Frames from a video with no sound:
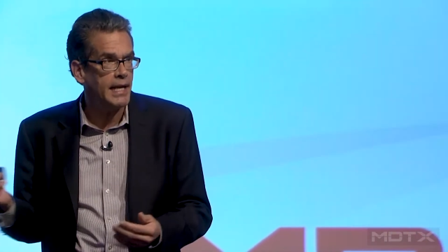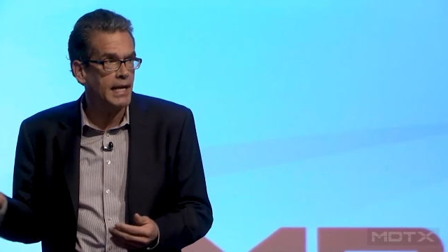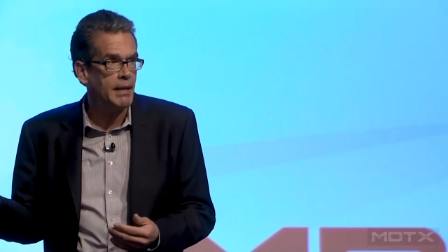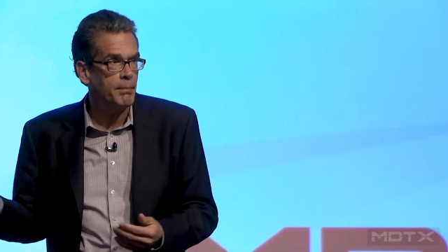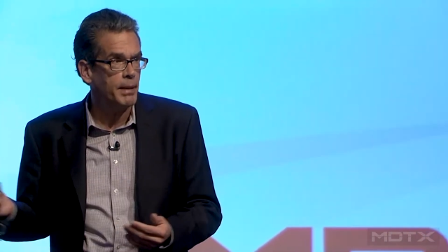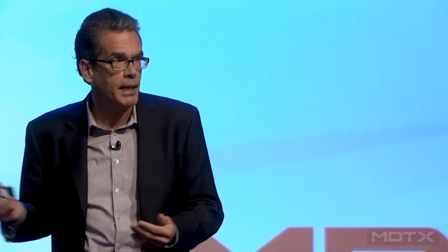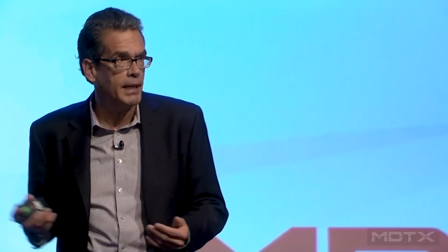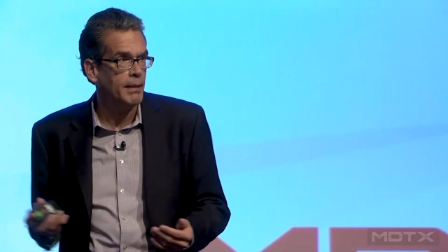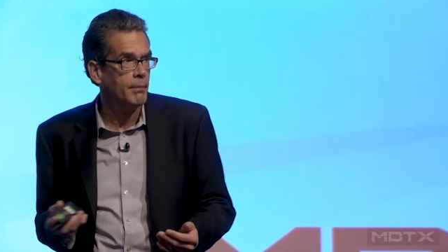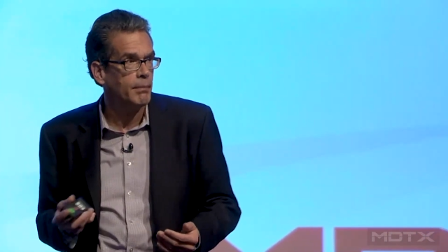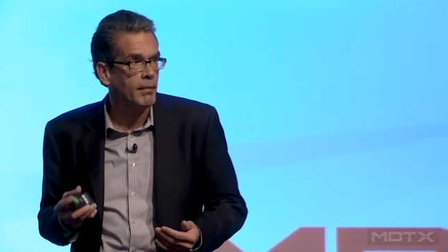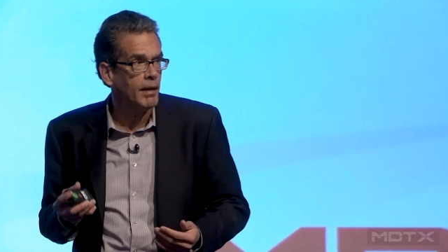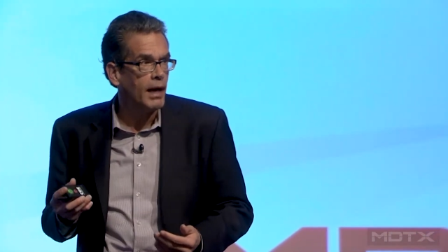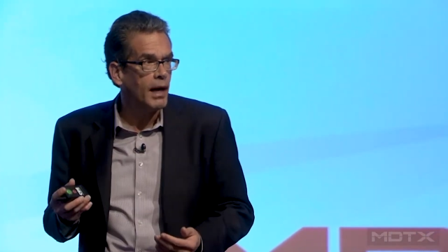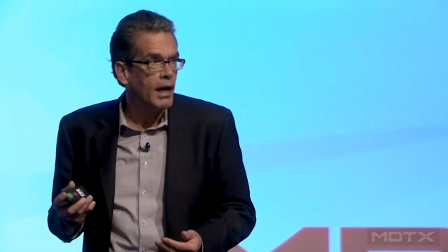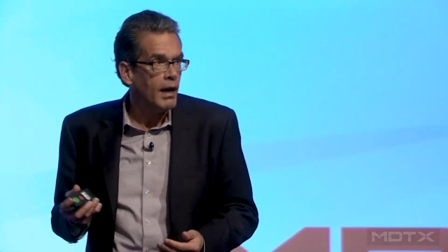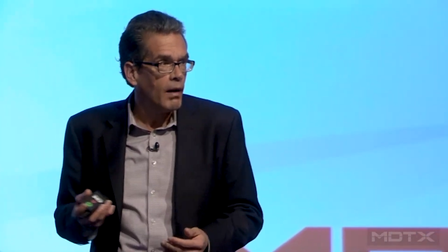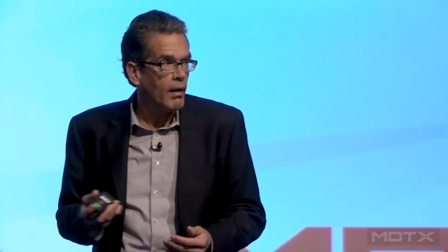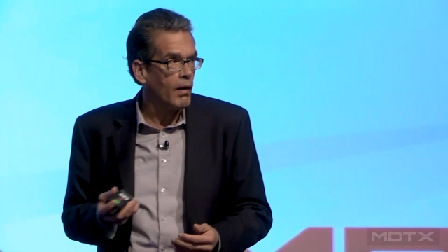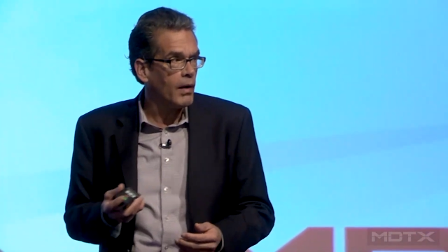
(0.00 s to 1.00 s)
E-beam,
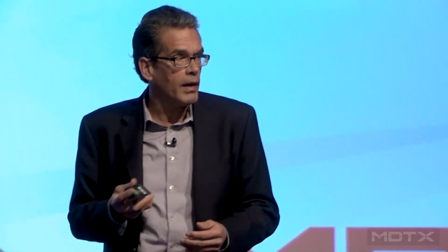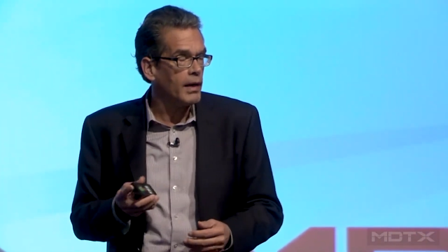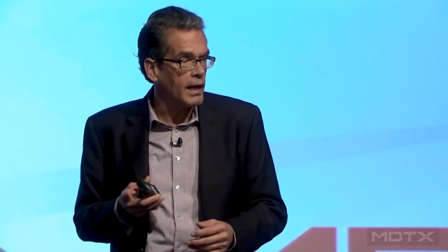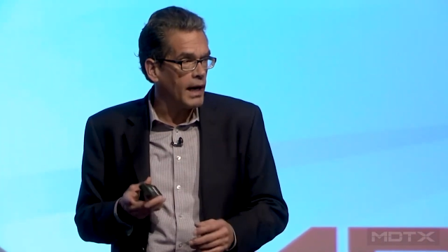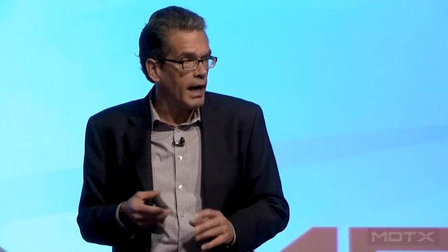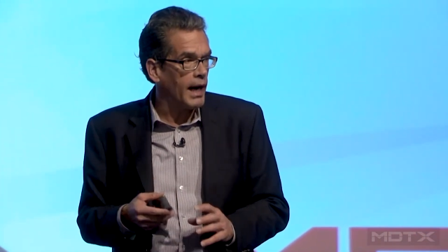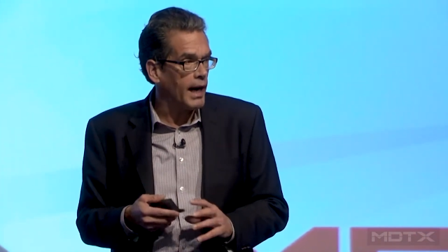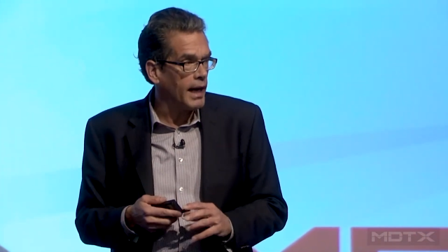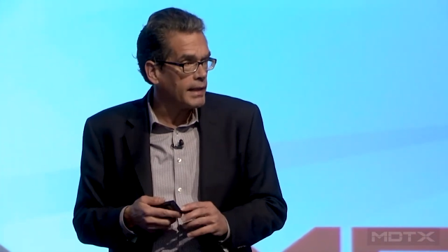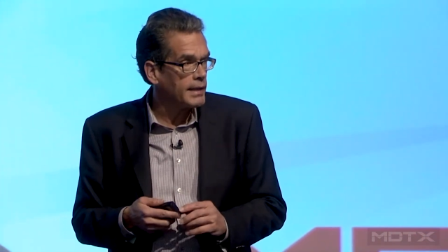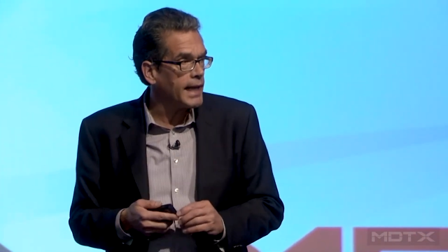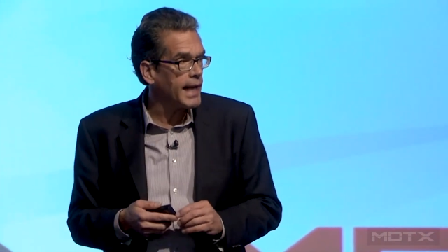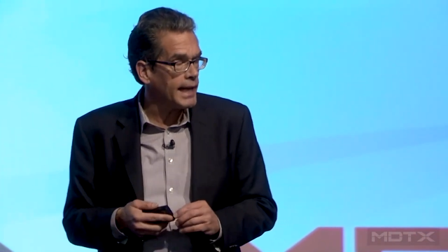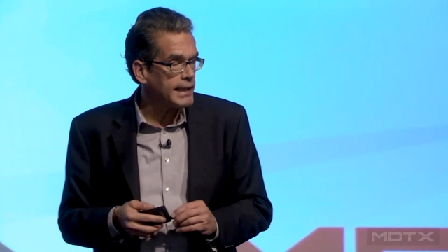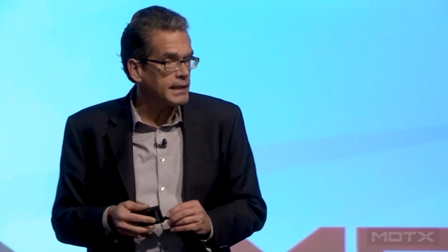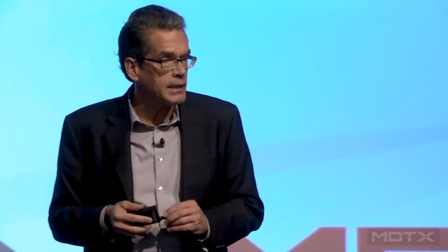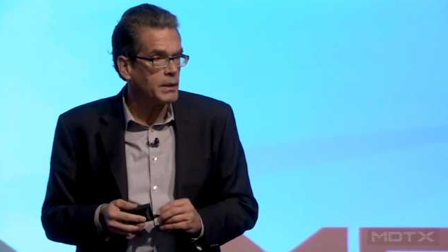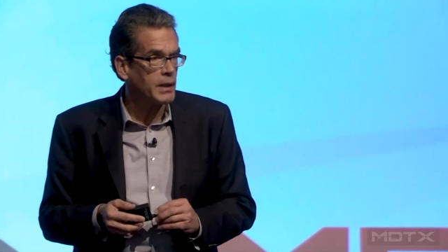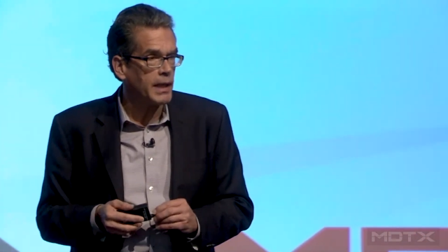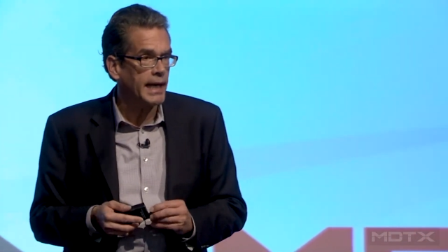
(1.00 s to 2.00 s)
or
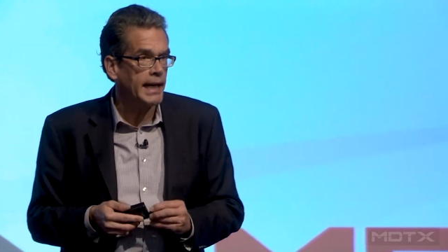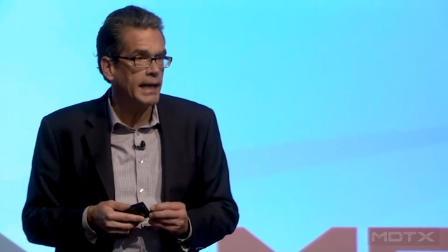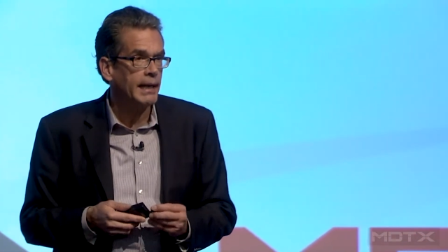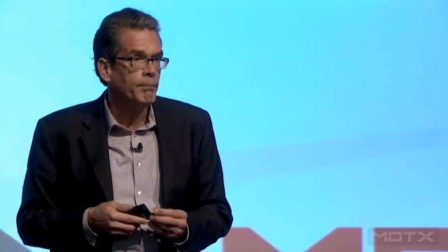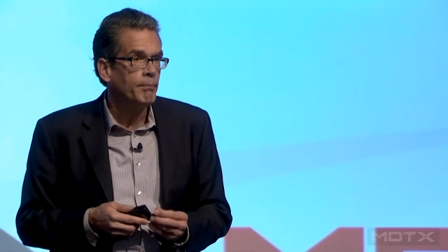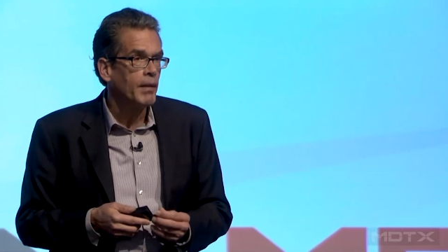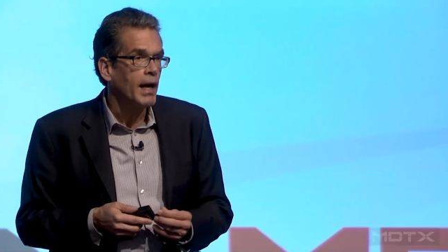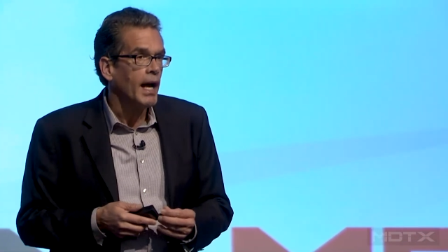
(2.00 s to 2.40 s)
X-ray,